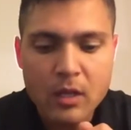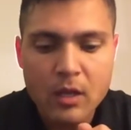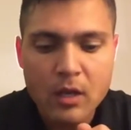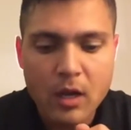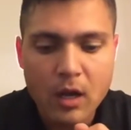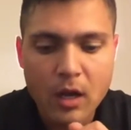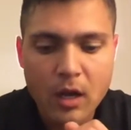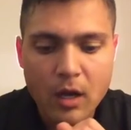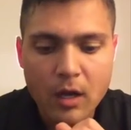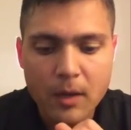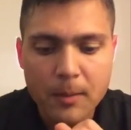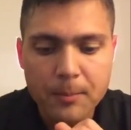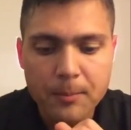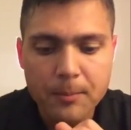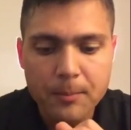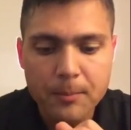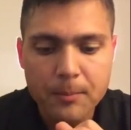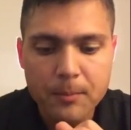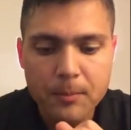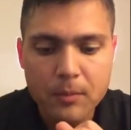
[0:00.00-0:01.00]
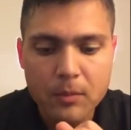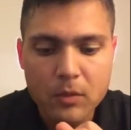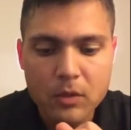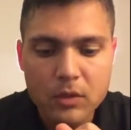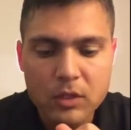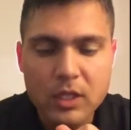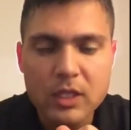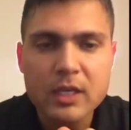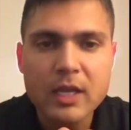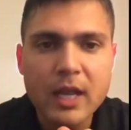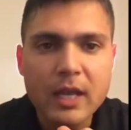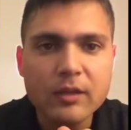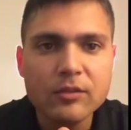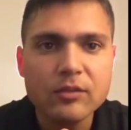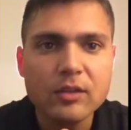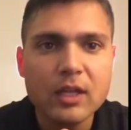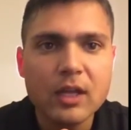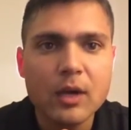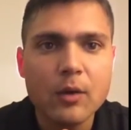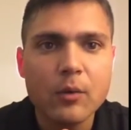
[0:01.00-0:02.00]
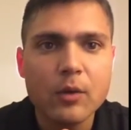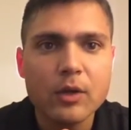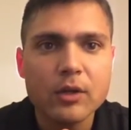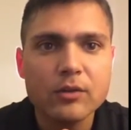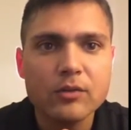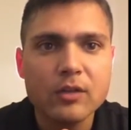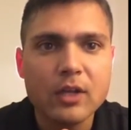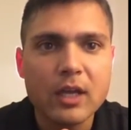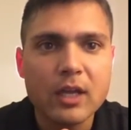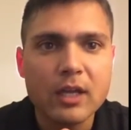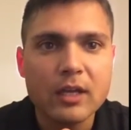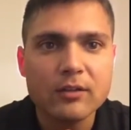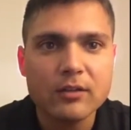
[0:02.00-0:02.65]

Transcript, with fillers: Um, the next thing I want to say, guys,